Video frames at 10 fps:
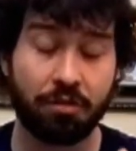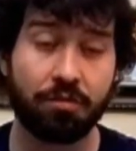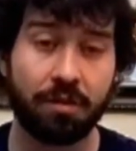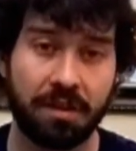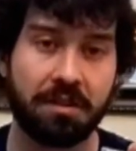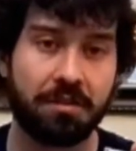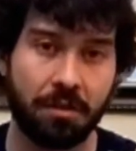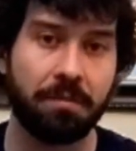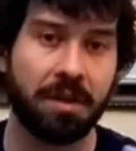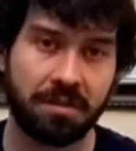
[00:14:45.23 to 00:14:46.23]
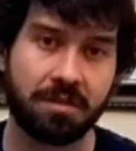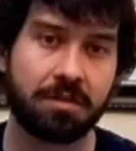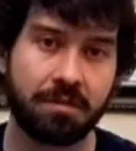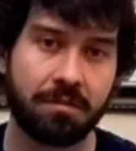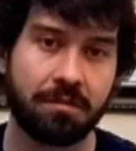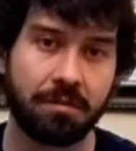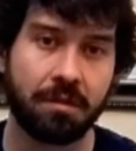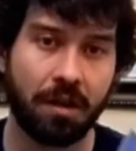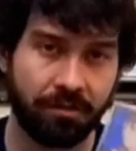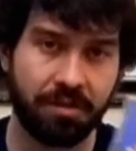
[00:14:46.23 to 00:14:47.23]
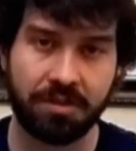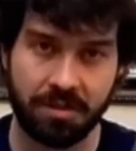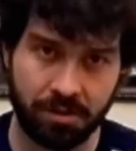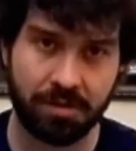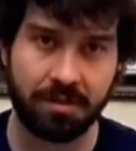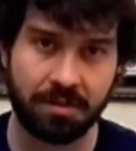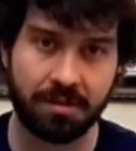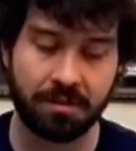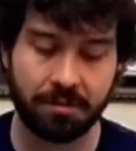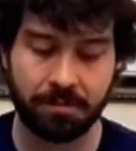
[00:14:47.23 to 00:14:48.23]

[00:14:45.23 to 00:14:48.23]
like the best of the series.